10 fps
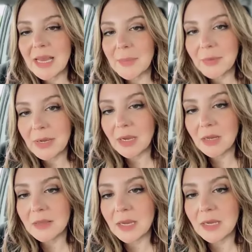elaborate
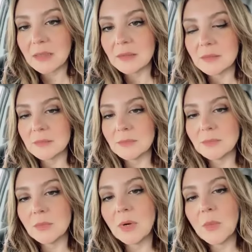on that.
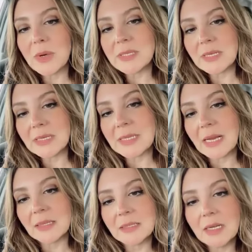What wasn't
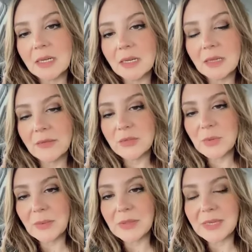exactly done on
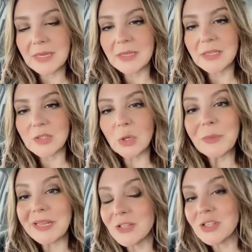11/21? The
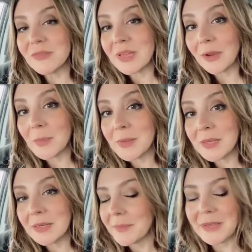determination of the care
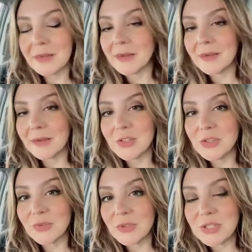plan?
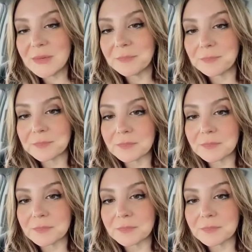Conservatorship?